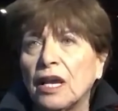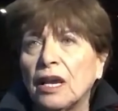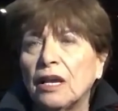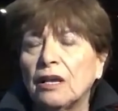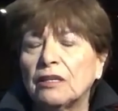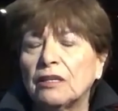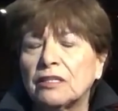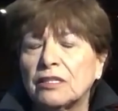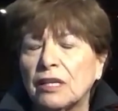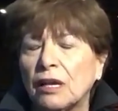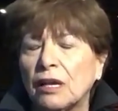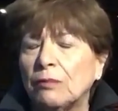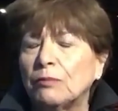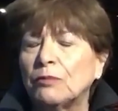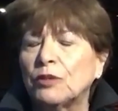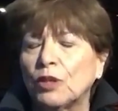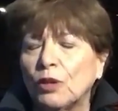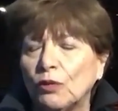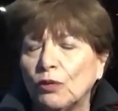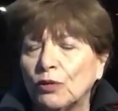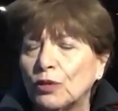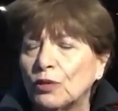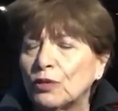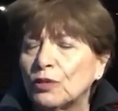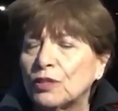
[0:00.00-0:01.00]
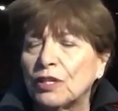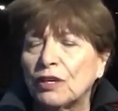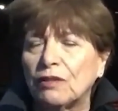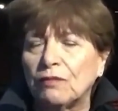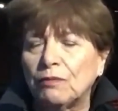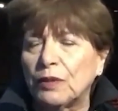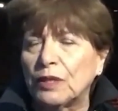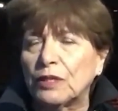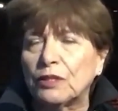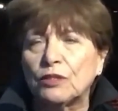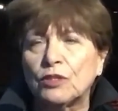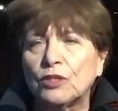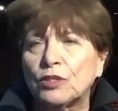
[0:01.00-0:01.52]
Some donors have
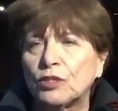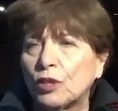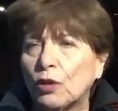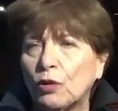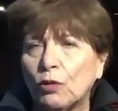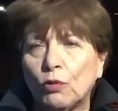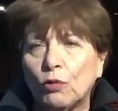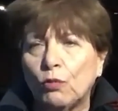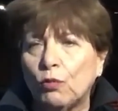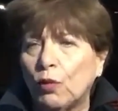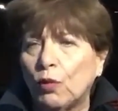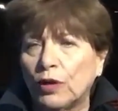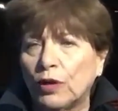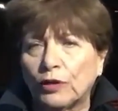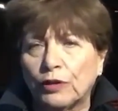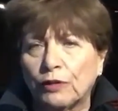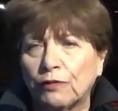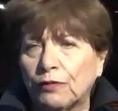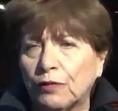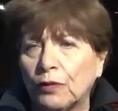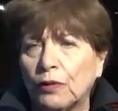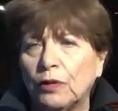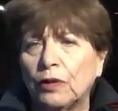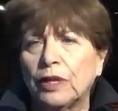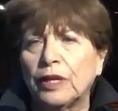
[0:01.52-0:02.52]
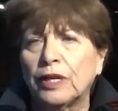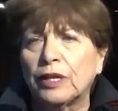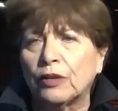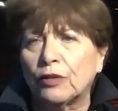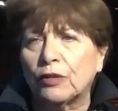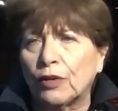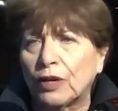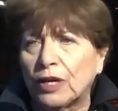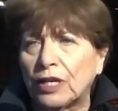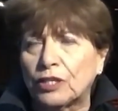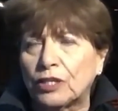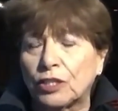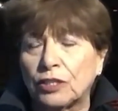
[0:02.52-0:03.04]
been so wonderful and
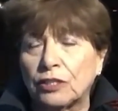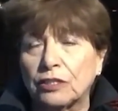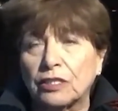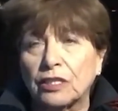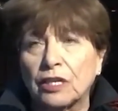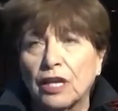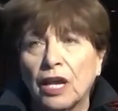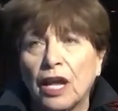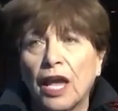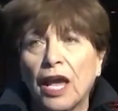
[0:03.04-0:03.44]
gracious,